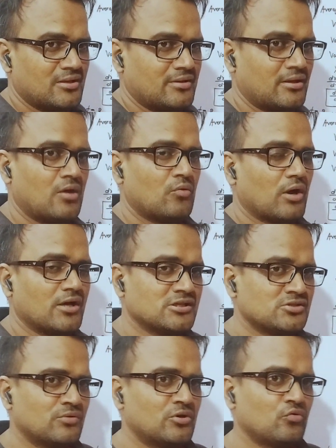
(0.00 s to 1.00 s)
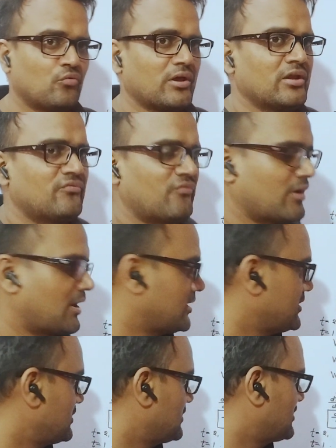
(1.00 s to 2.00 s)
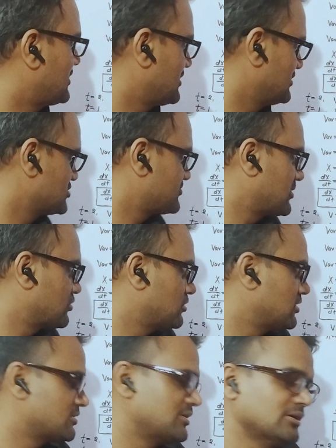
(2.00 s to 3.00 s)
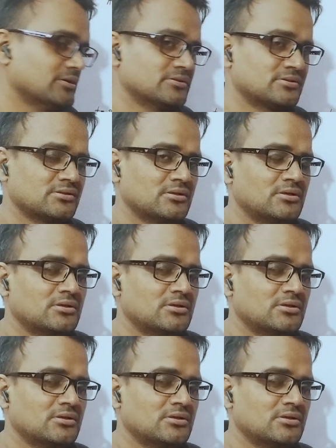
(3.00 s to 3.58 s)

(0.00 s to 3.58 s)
Now I just want to verify here in this particular case,